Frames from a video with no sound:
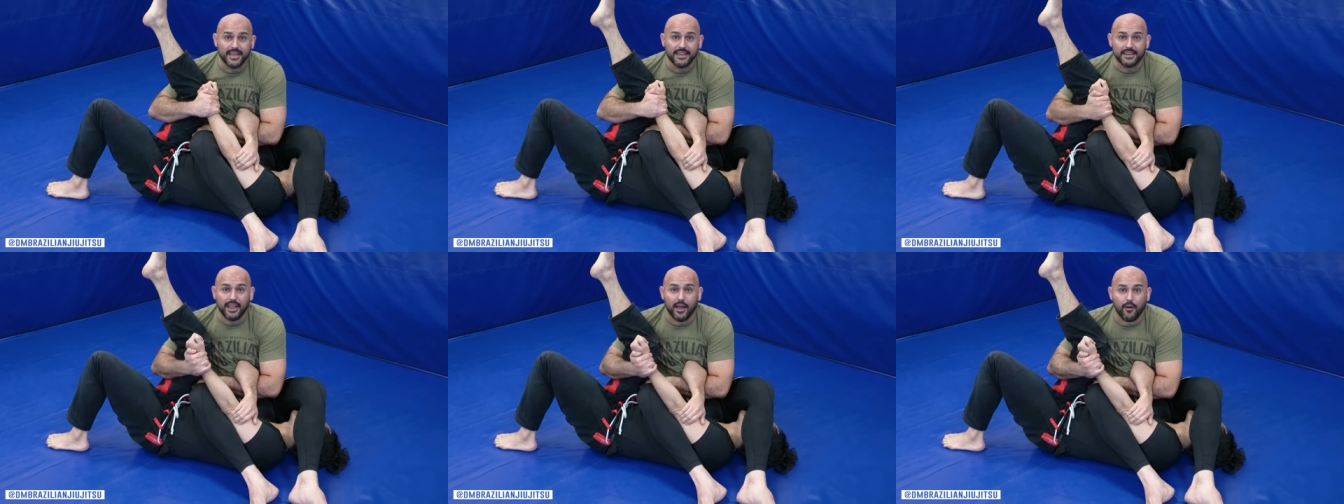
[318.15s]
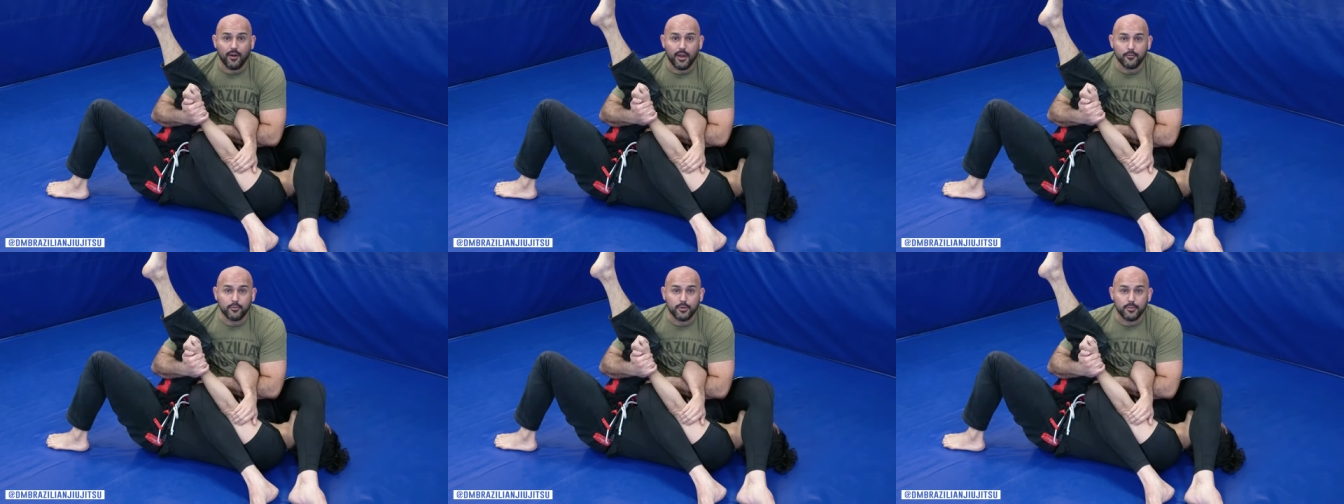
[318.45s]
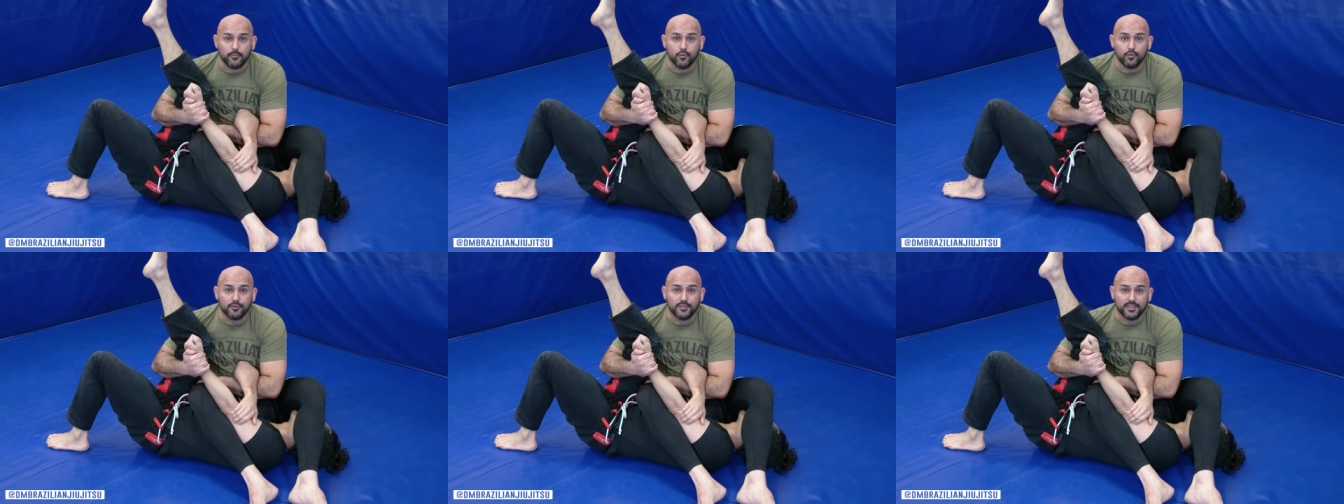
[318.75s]
Now I
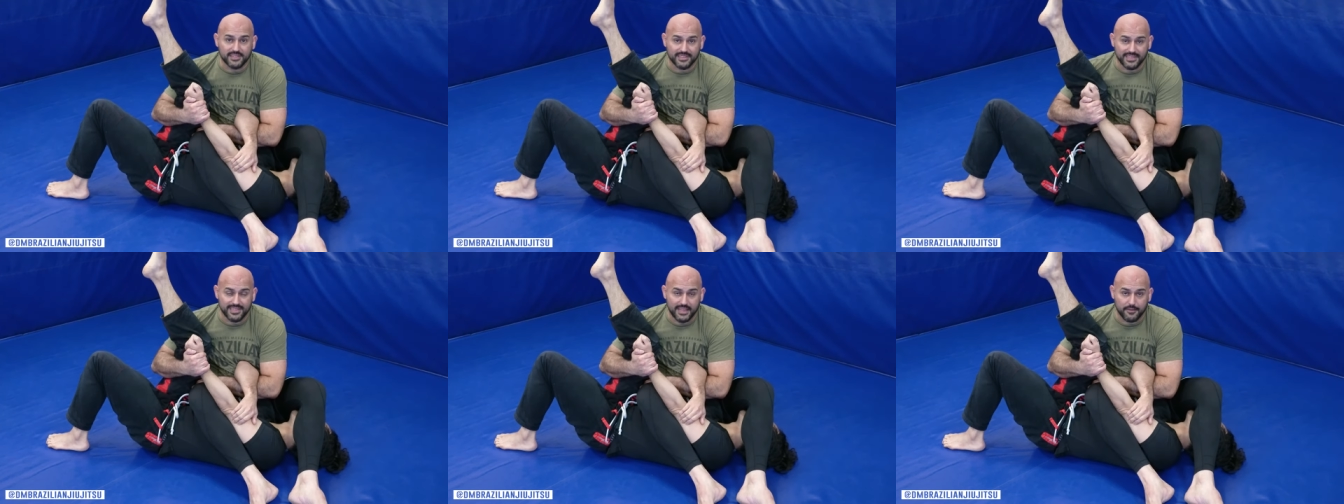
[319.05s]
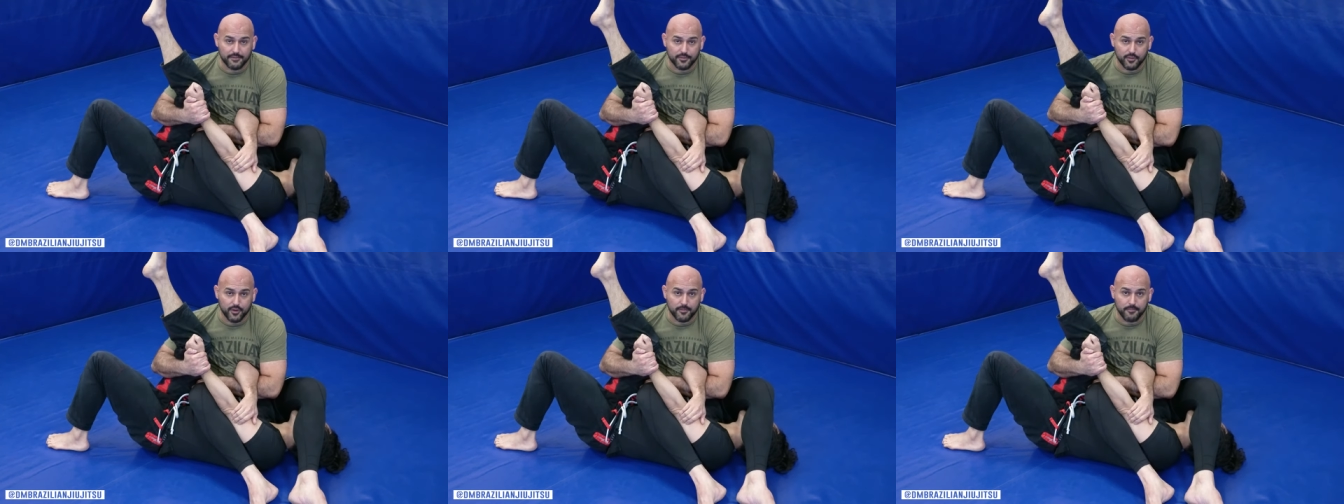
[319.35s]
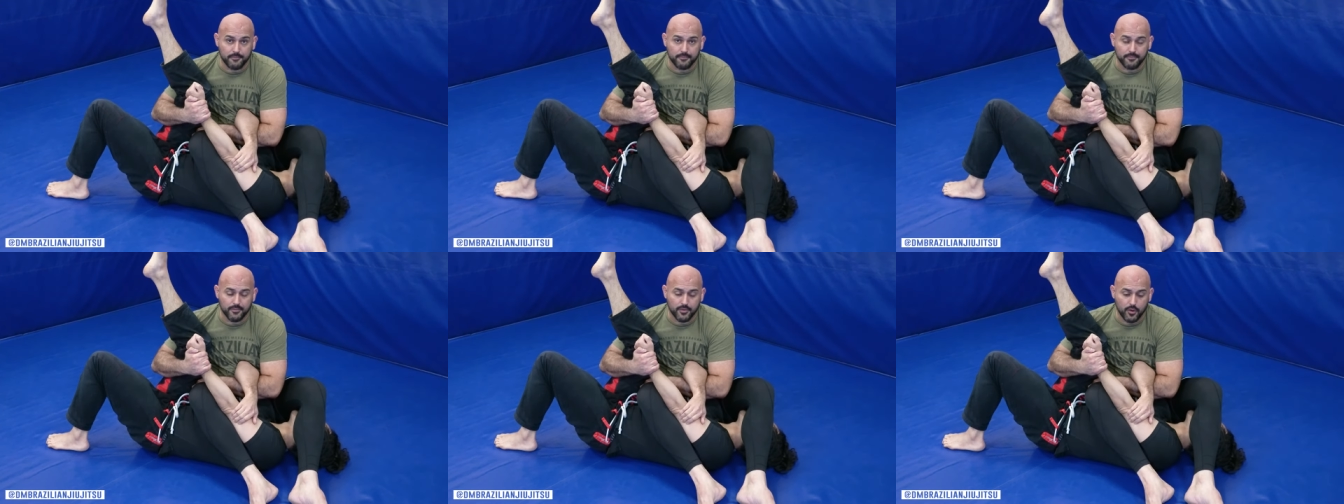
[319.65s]
removed his left
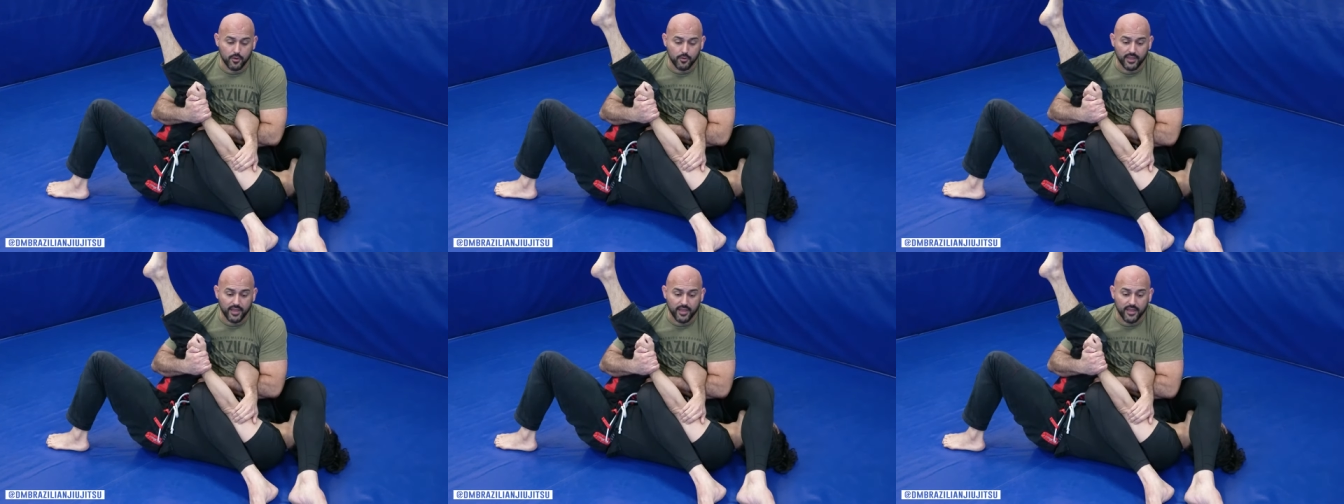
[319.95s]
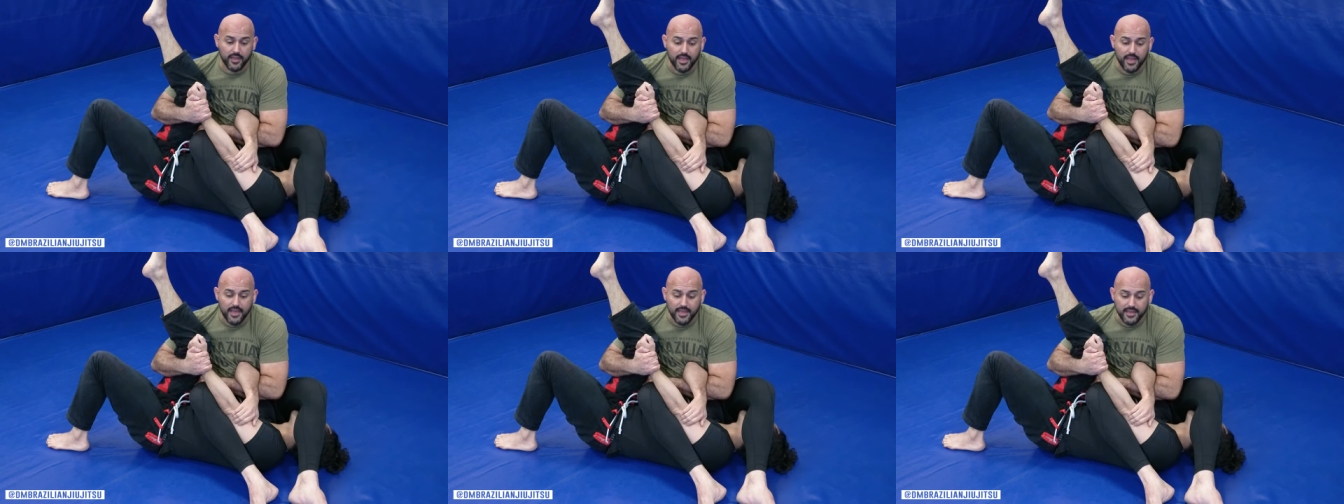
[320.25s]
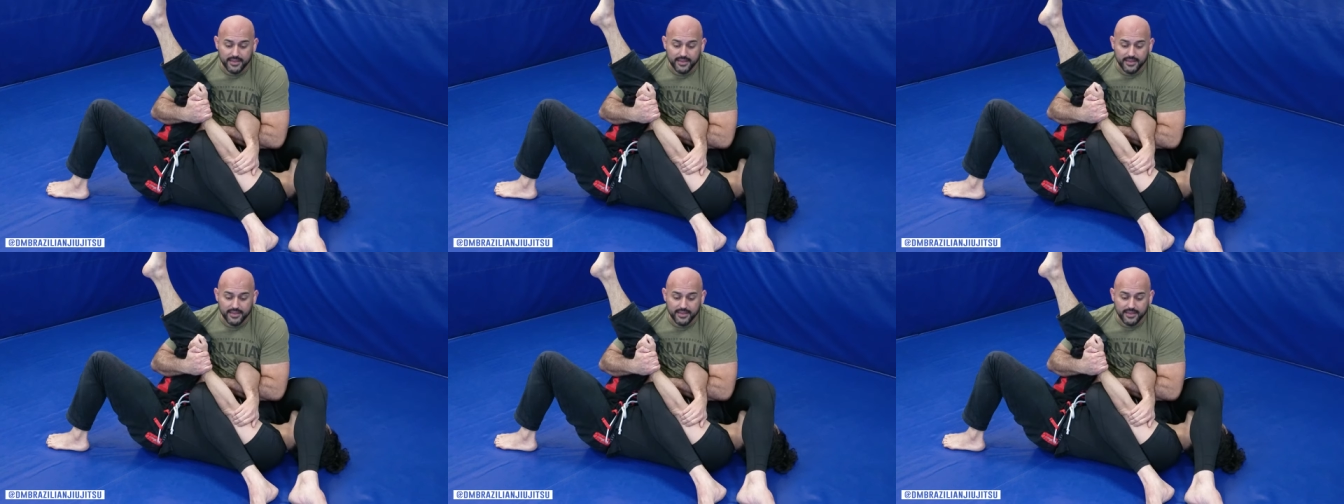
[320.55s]
arm, okay?